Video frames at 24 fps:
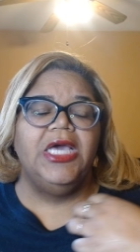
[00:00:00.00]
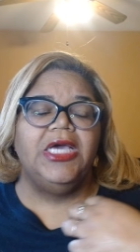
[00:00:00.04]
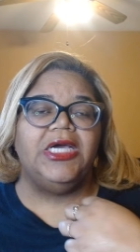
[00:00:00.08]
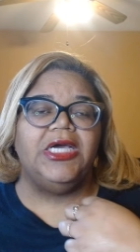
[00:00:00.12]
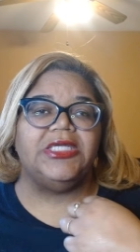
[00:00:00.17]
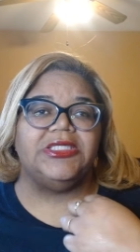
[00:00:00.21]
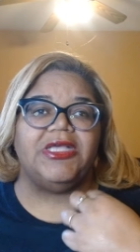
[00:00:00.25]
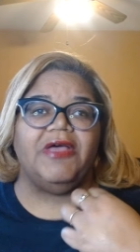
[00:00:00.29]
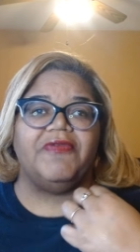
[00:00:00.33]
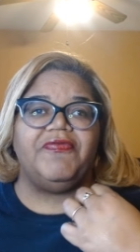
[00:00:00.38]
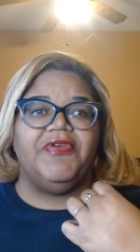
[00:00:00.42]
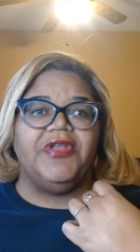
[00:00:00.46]

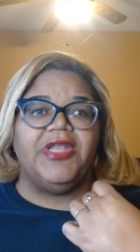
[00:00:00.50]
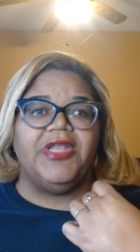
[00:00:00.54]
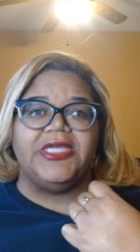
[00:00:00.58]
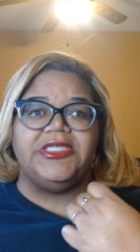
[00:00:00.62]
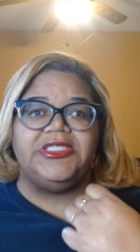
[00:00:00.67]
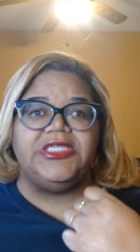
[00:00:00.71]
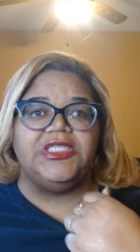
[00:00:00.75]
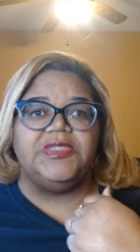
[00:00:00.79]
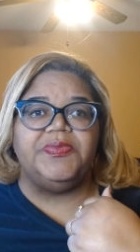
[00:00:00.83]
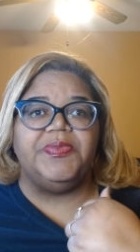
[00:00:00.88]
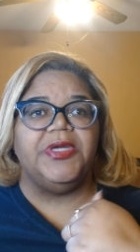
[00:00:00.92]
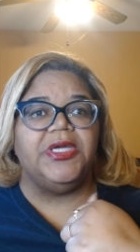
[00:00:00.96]
Because I feel like
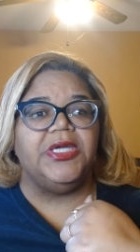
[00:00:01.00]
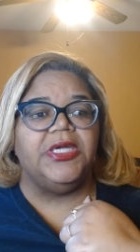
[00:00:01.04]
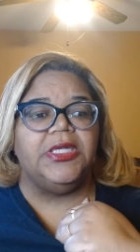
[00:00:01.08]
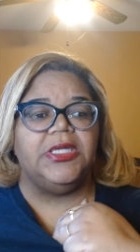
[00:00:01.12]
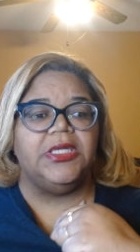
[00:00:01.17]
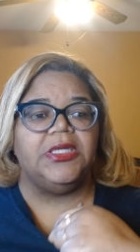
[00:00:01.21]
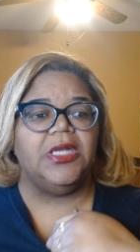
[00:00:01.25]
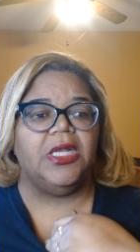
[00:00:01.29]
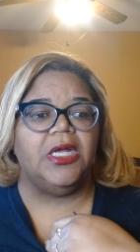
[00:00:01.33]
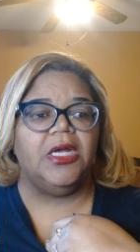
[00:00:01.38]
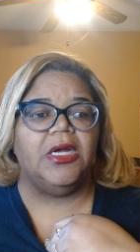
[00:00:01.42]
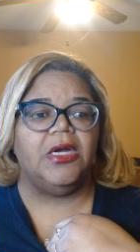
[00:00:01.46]
she's
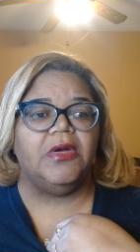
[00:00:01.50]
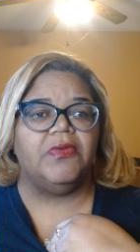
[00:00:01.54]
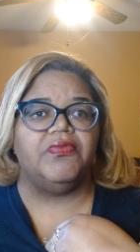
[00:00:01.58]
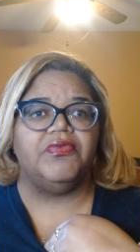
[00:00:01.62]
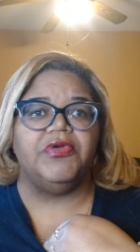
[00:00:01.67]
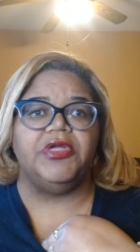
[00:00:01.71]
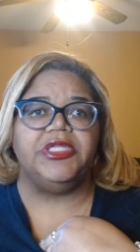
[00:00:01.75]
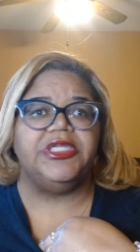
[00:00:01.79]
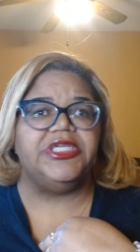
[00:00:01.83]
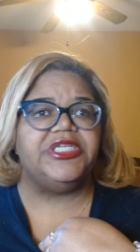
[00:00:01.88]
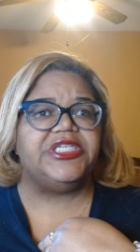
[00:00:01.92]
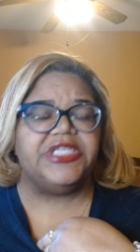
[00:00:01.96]
been
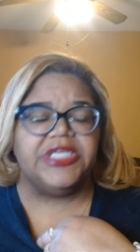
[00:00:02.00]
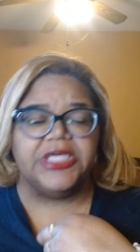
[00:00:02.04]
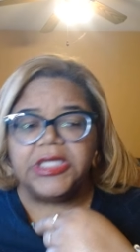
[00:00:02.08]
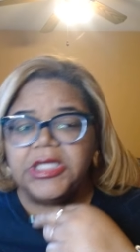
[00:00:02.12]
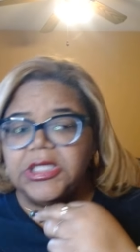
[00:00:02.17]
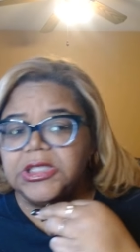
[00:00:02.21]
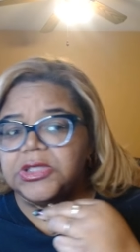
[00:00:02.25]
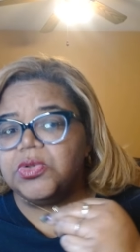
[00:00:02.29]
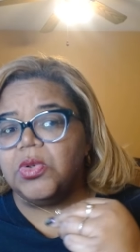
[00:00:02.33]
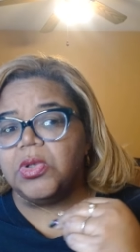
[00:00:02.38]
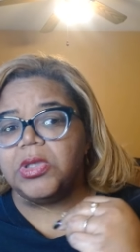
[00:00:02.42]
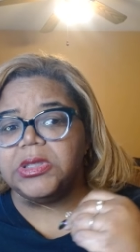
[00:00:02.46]
really
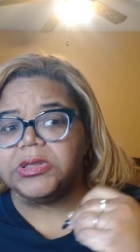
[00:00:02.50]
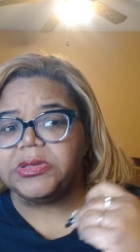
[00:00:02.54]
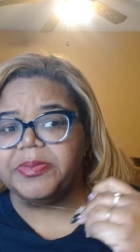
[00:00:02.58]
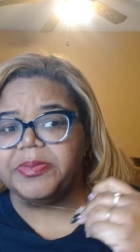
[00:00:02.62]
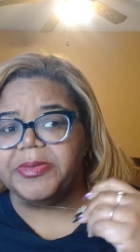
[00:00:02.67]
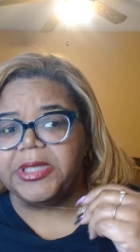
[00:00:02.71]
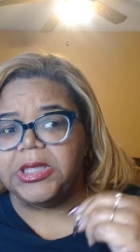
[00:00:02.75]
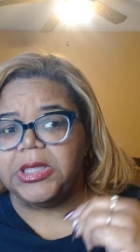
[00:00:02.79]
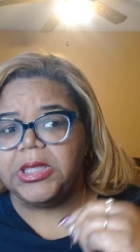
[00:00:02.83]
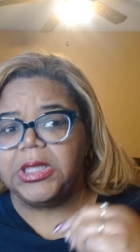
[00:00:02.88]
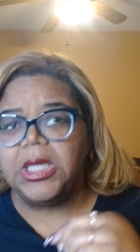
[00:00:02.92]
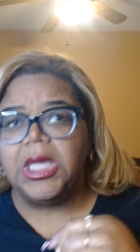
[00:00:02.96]
shitty towards
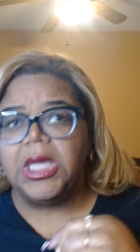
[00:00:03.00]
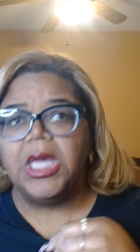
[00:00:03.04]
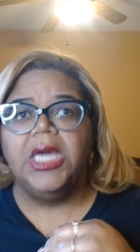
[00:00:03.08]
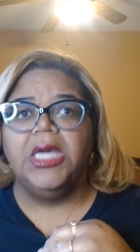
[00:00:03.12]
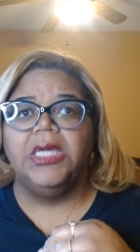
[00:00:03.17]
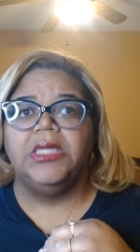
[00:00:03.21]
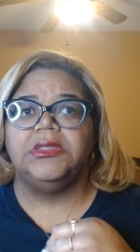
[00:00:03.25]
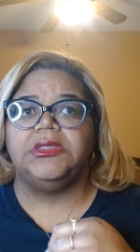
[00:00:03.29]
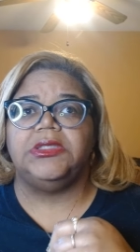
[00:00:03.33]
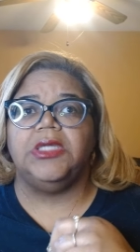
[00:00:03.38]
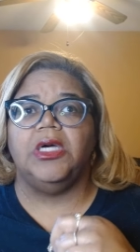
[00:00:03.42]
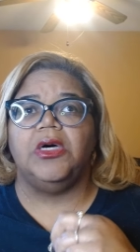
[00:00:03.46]
me.
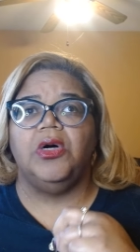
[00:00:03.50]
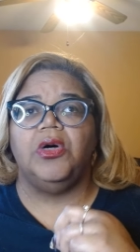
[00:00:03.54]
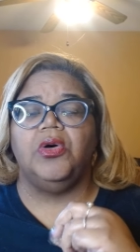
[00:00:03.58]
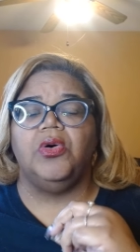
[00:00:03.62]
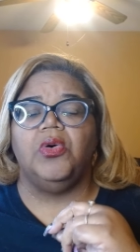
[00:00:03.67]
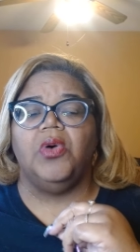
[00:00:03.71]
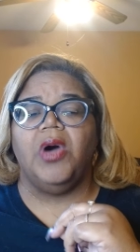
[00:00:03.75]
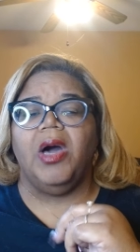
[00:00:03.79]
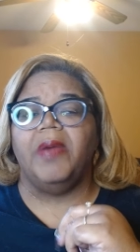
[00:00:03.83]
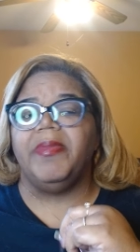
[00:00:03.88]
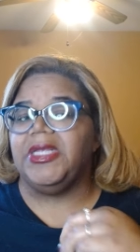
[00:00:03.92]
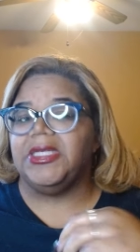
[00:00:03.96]

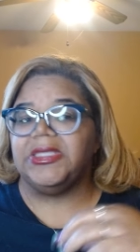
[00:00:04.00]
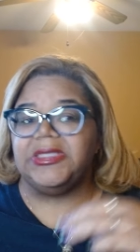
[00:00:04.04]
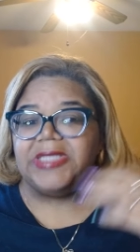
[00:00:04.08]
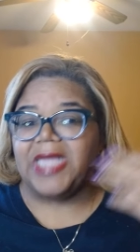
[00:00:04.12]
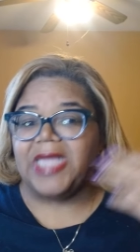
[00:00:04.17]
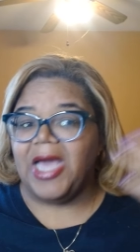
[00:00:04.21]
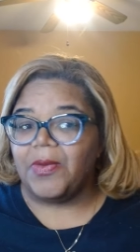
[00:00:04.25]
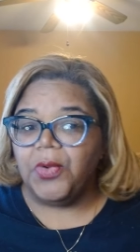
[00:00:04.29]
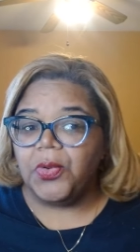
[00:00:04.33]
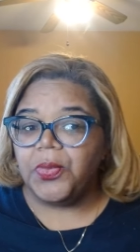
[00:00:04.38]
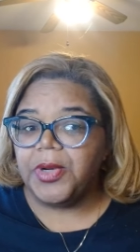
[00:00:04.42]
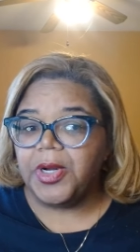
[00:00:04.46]
So, I mean, is
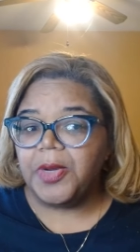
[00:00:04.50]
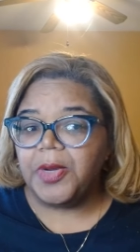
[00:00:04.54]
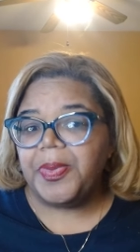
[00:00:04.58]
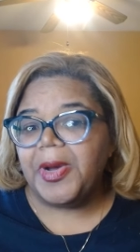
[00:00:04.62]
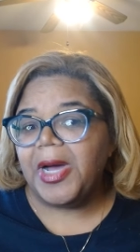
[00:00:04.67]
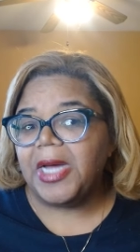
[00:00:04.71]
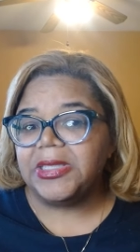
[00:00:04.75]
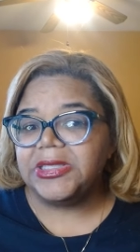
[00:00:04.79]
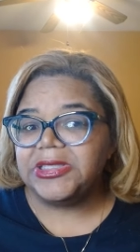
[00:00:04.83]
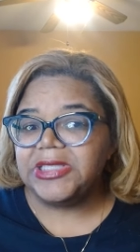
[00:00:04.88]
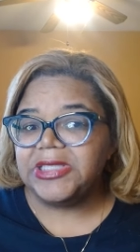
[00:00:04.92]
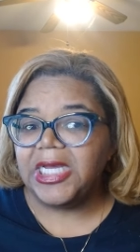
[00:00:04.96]
that what we're
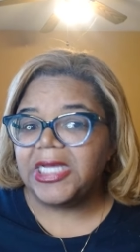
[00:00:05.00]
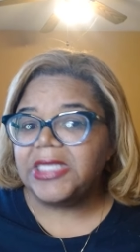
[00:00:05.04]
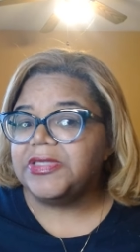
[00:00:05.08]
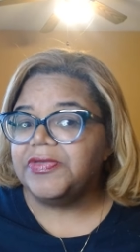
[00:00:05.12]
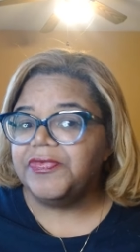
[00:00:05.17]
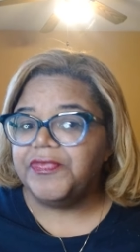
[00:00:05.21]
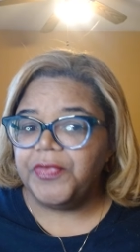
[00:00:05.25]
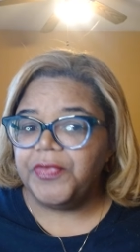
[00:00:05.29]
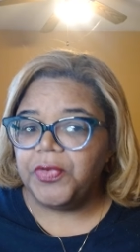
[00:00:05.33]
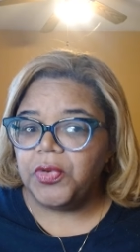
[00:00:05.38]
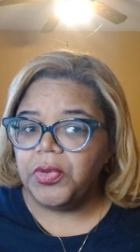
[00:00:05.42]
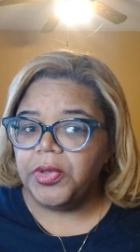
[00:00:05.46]
apologizing
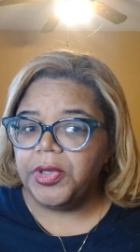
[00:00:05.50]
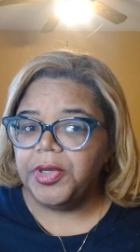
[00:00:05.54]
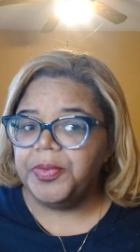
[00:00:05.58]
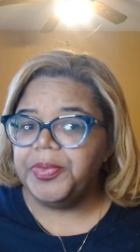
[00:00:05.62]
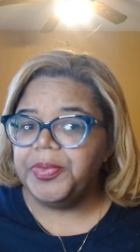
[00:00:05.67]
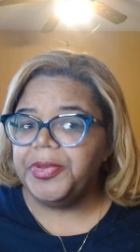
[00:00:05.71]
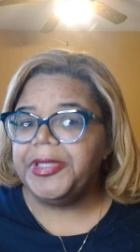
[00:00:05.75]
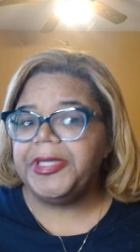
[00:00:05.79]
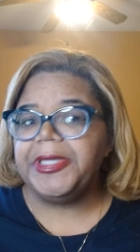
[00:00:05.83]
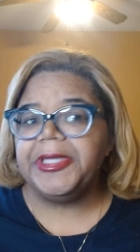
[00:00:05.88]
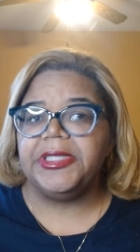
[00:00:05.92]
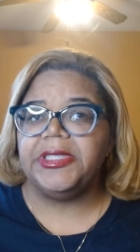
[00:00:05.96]
for?
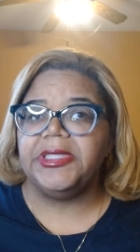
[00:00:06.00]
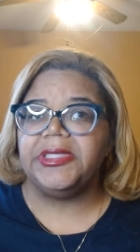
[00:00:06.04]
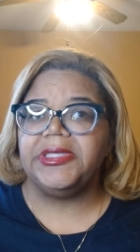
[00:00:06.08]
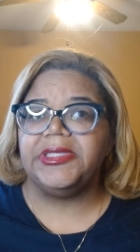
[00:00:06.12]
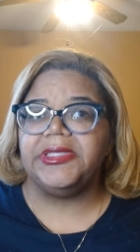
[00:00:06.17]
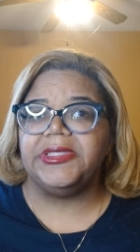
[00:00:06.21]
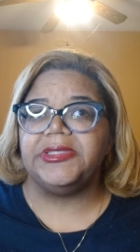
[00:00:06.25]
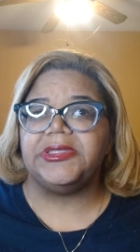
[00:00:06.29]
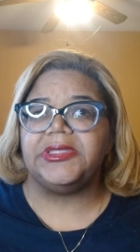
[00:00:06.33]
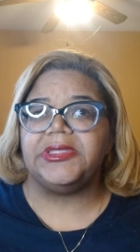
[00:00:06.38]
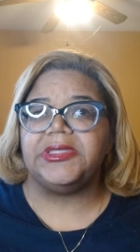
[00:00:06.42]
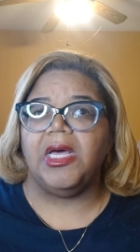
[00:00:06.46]

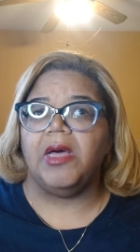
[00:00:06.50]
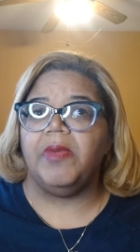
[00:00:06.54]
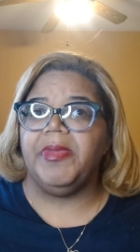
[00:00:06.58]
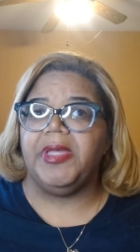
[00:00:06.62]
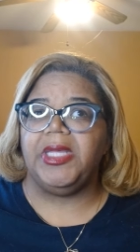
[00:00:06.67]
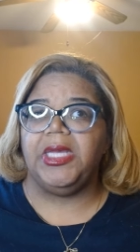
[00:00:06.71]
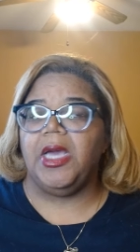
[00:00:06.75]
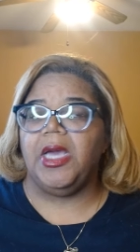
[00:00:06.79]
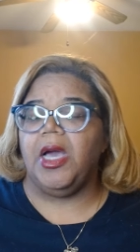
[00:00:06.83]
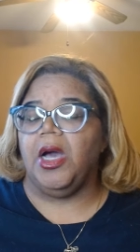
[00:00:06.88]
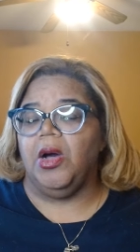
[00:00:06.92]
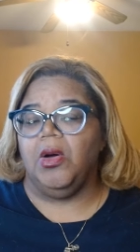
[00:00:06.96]
Because, I
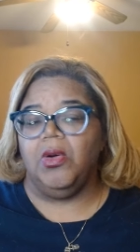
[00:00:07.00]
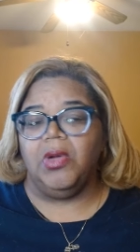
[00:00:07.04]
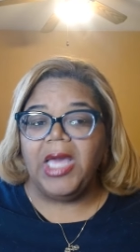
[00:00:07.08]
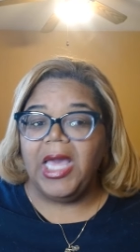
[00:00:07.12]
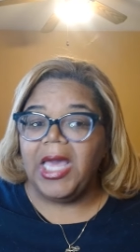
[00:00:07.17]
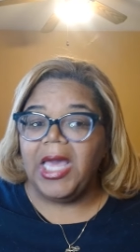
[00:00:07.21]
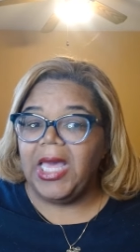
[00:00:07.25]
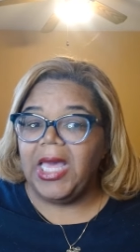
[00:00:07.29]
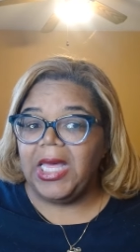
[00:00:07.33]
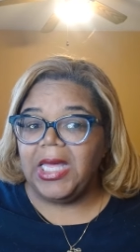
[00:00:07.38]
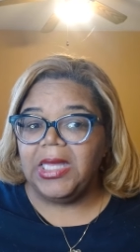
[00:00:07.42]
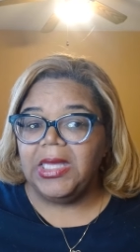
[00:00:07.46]
mean,
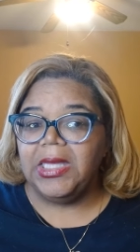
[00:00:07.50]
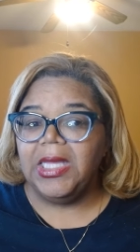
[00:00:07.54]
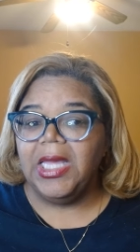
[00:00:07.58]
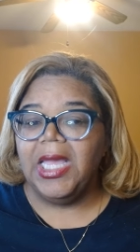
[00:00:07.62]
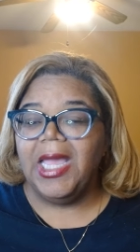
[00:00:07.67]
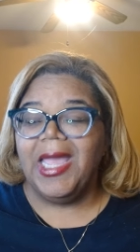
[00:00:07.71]
okay.